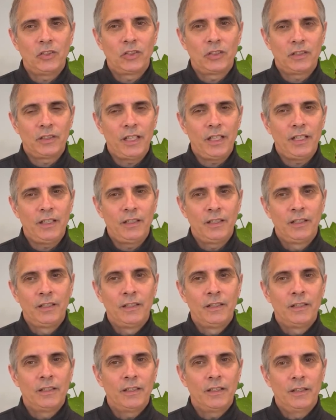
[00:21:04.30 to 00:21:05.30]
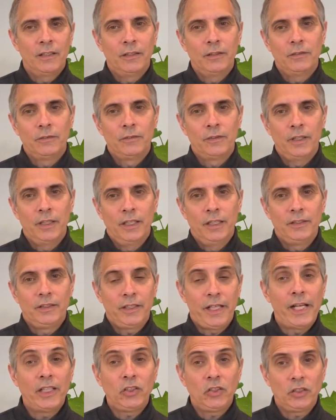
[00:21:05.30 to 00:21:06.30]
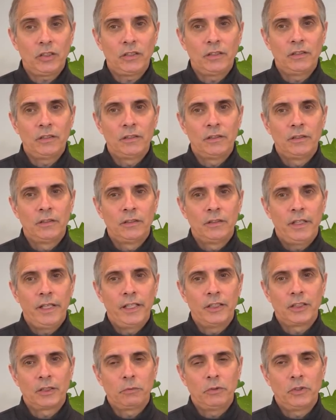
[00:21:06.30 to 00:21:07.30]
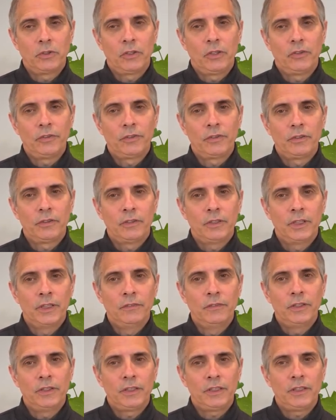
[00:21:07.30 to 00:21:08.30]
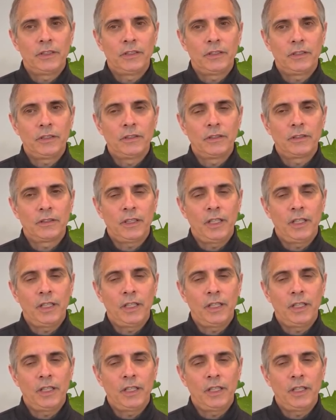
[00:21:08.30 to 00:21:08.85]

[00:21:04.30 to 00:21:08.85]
state of tension as a result of the tinnitus.